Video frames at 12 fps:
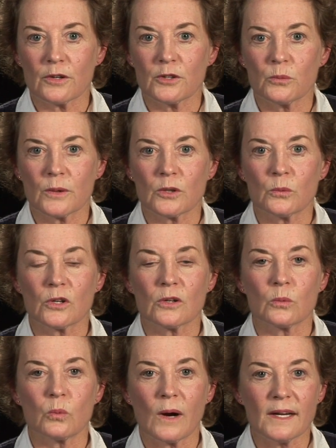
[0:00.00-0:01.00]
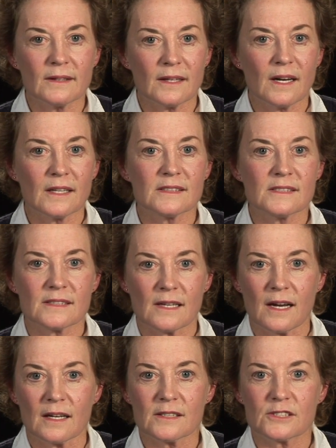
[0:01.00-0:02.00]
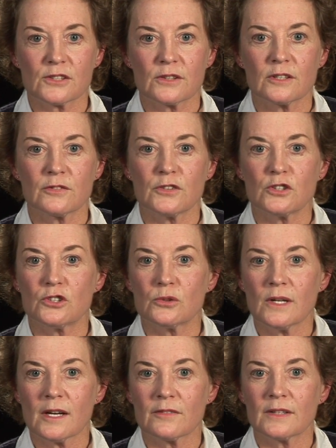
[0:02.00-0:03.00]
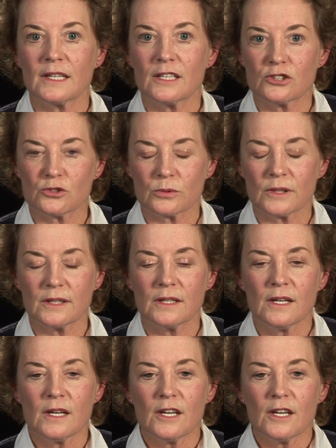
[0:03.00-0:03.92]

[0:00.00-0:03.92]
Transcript: You want to wear white cotton socks so that if you do have an injury,